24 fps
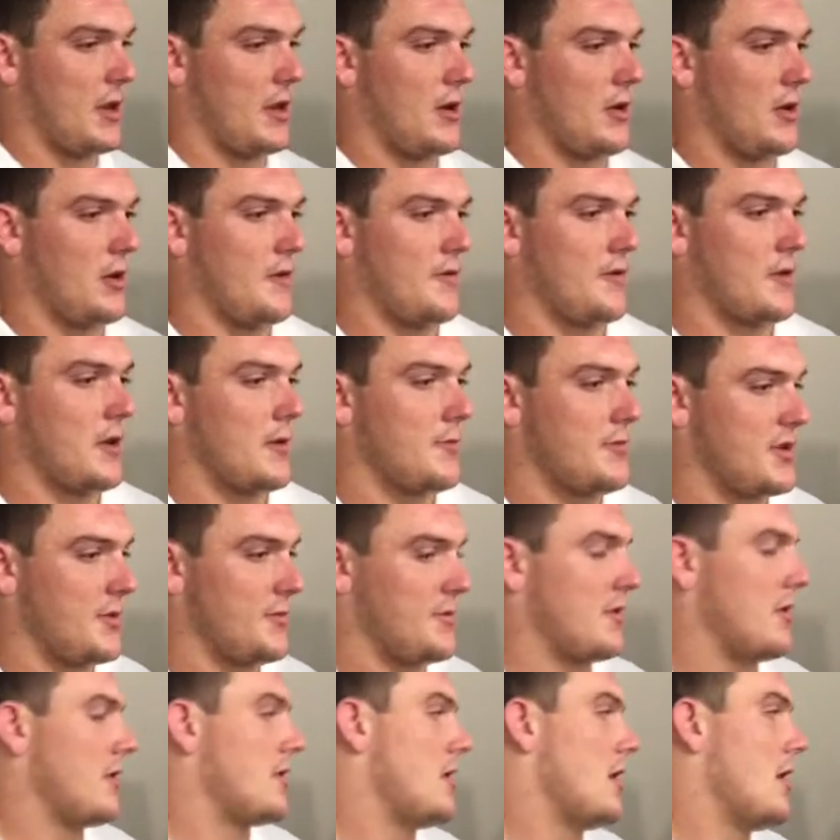it's kind of hard to overcome
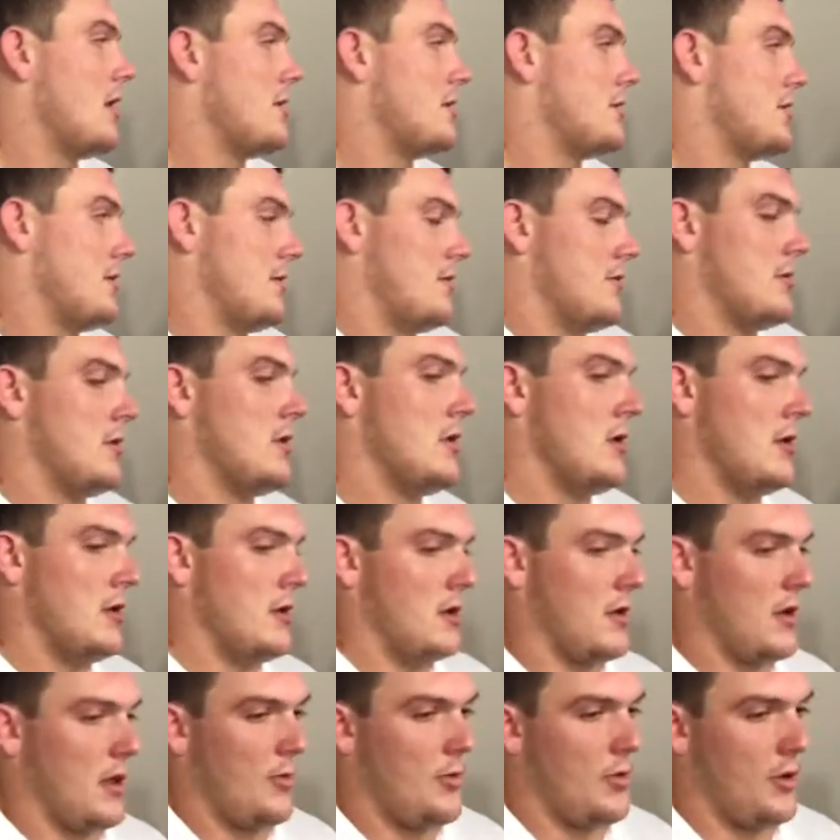something like that. So
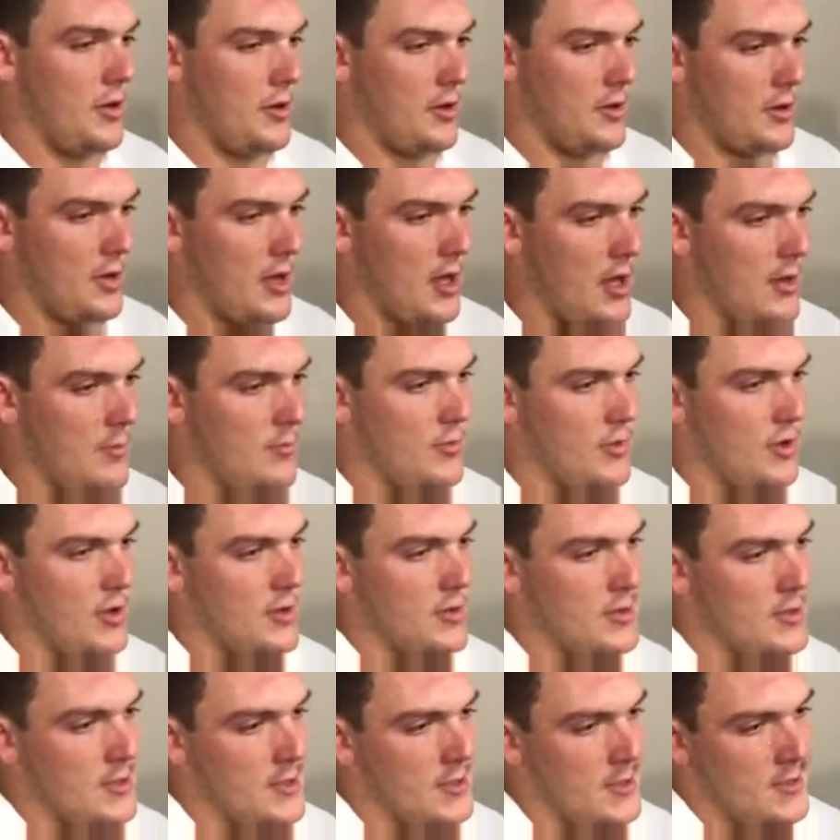they played a good game,
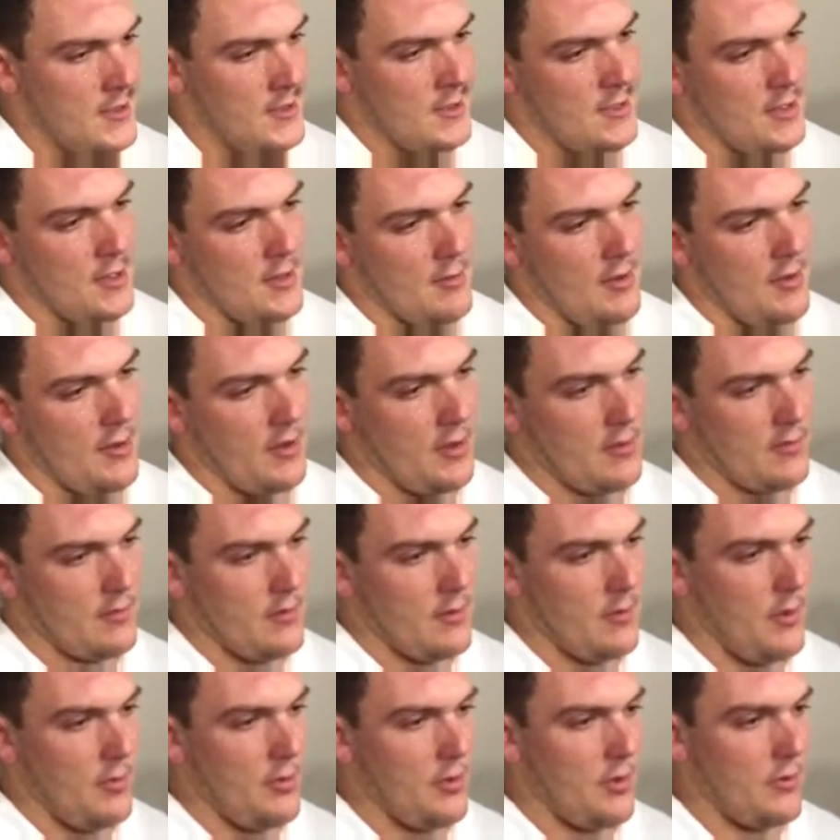but I think,
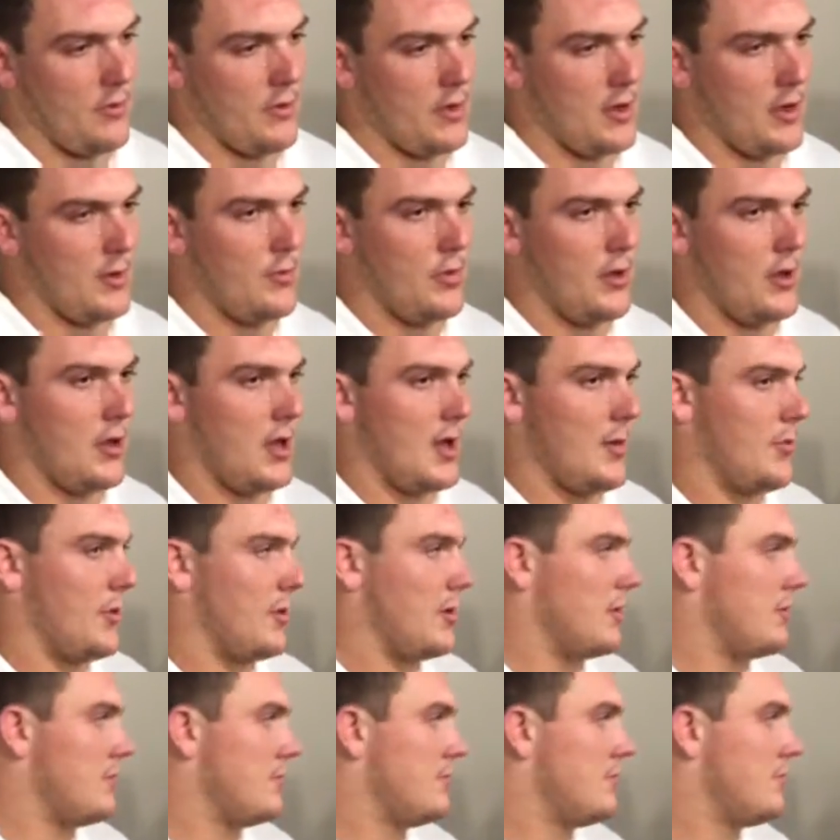you know, we could have played a lot
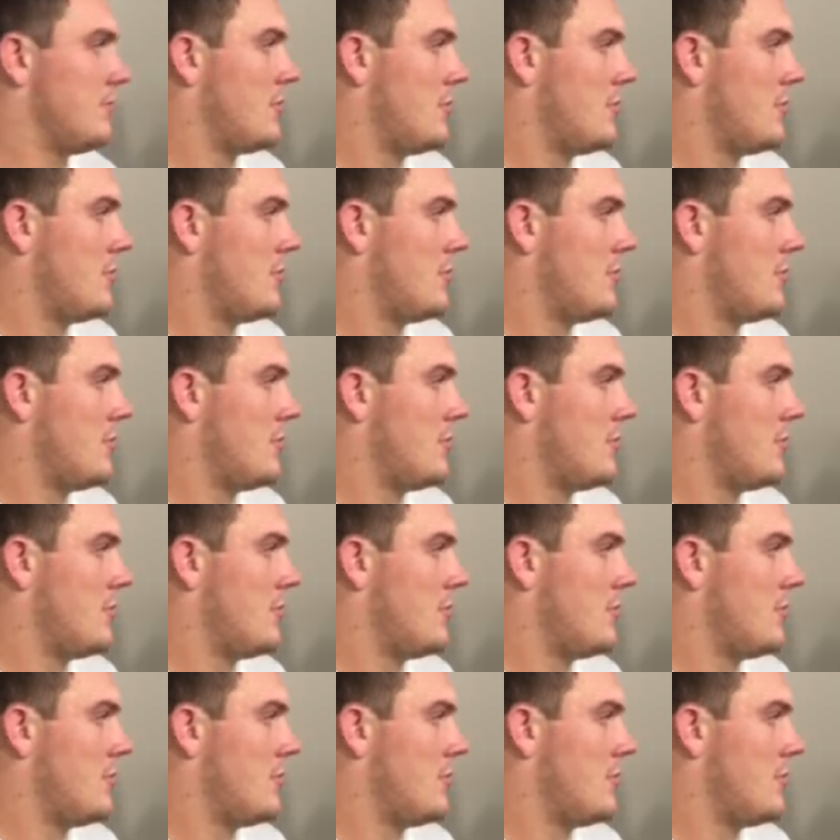better.